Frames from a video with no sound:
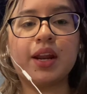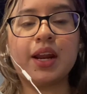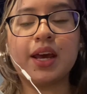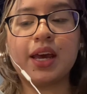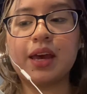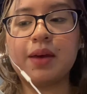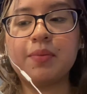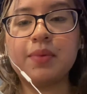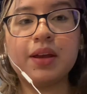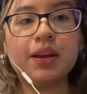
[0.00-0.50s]
I
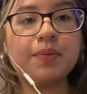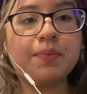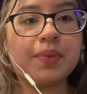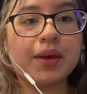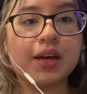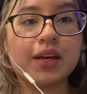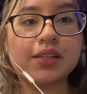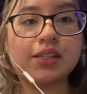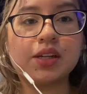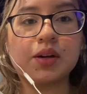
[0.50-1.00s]
came in
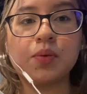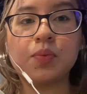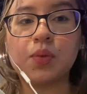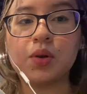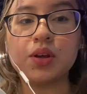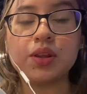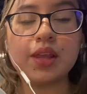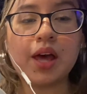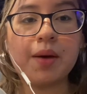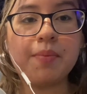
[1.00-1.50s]
because there
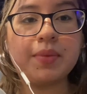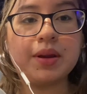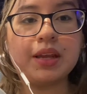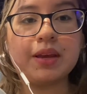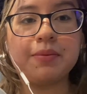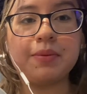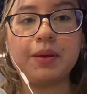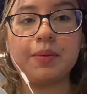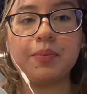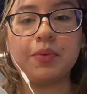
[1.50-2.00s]
weren't that many
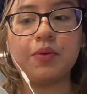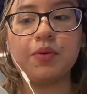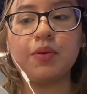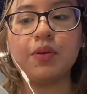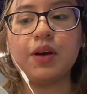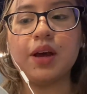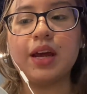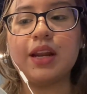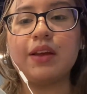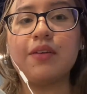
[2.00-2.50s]
people,
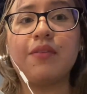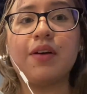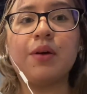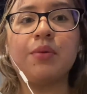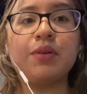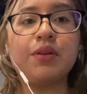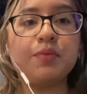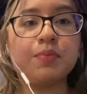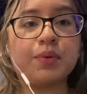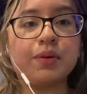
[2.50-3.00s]
and if I
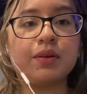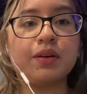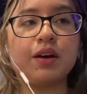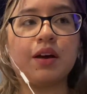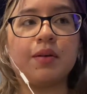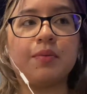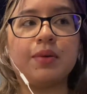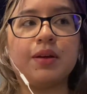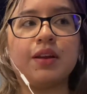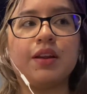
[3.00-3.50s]
would have
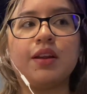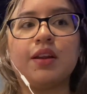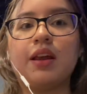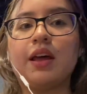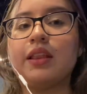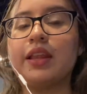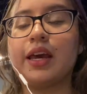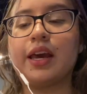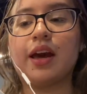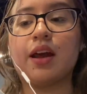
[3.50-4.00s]
come in
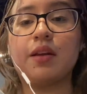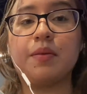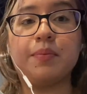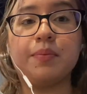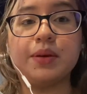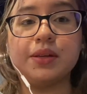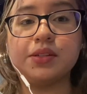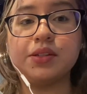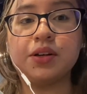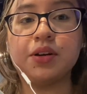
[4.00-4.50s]
like at a
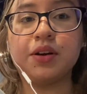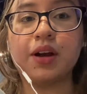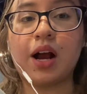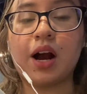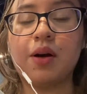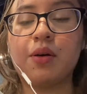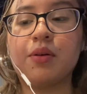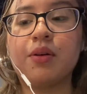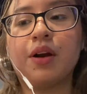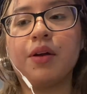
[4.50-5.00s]
busier
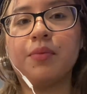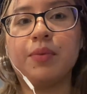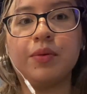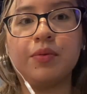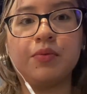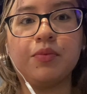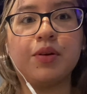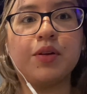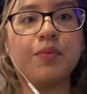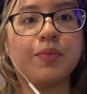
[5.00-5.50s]
hour, I would
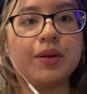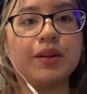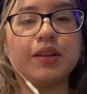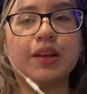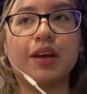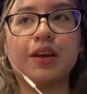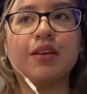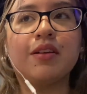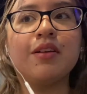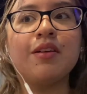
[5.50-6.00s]
have been
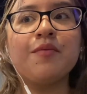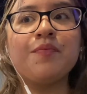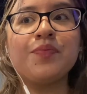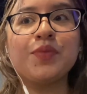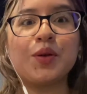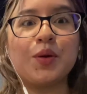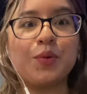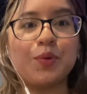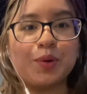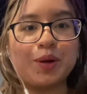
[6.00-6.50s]
like
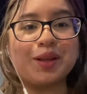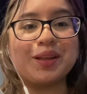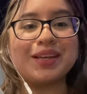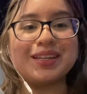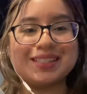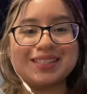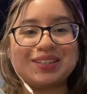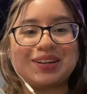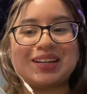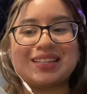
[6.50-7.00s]
really
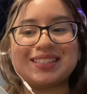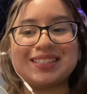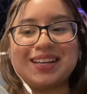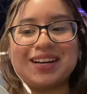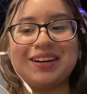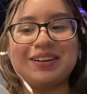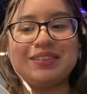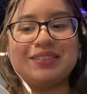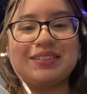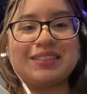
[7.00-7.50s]
stressed
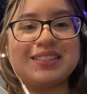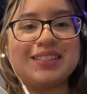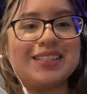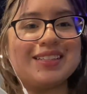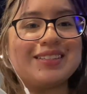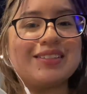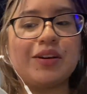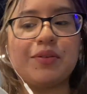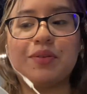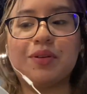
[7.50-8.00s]
out
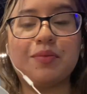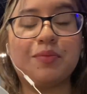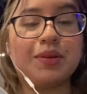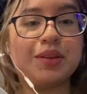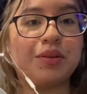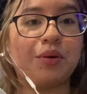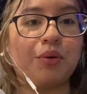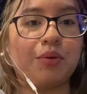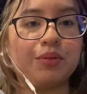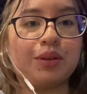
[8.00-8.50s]
since I would have been
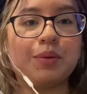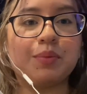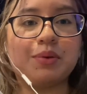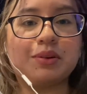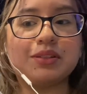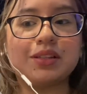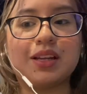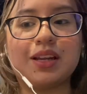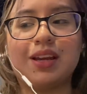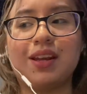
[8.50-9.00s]
the only
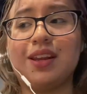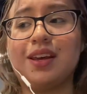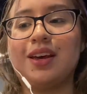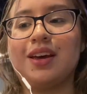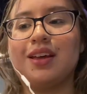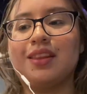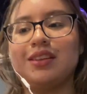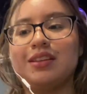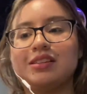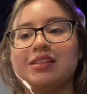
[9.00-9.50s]
person eating,
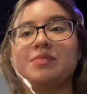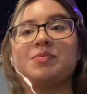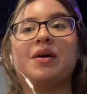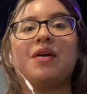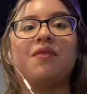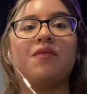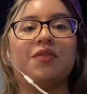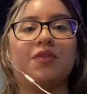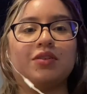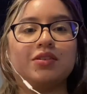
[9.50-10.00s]
and this is my
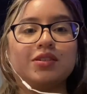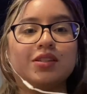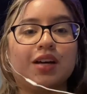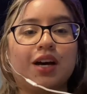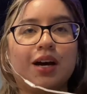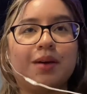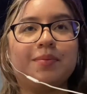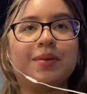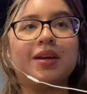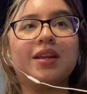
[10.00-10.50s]
first
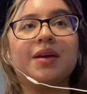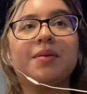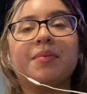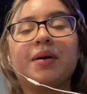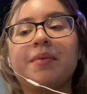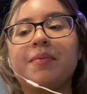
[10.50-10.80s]
time eating by